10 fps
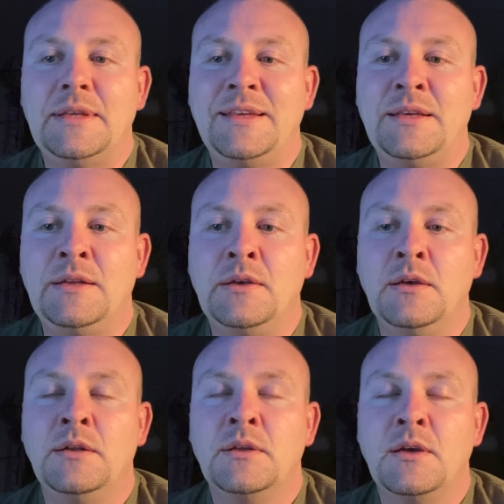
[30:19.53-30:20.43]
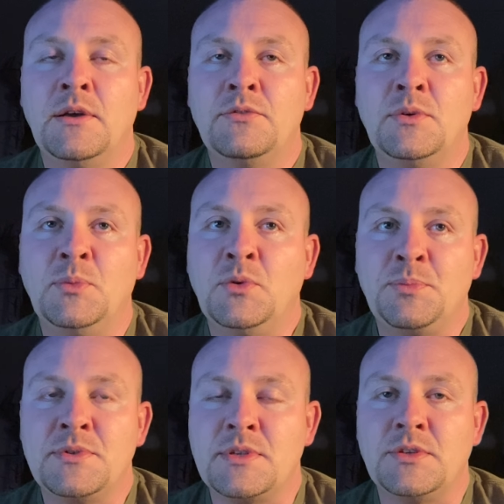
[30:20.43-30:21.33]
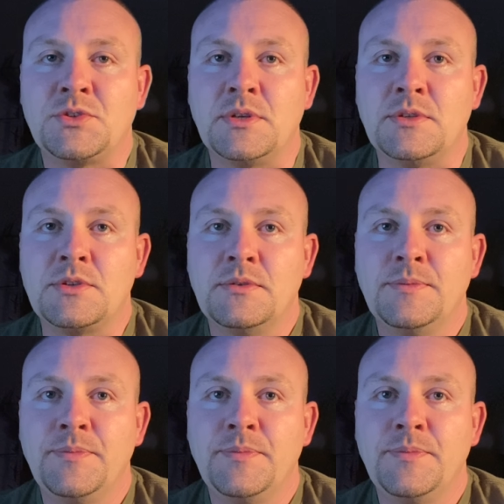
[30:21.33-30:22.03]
in uncomfortable positions.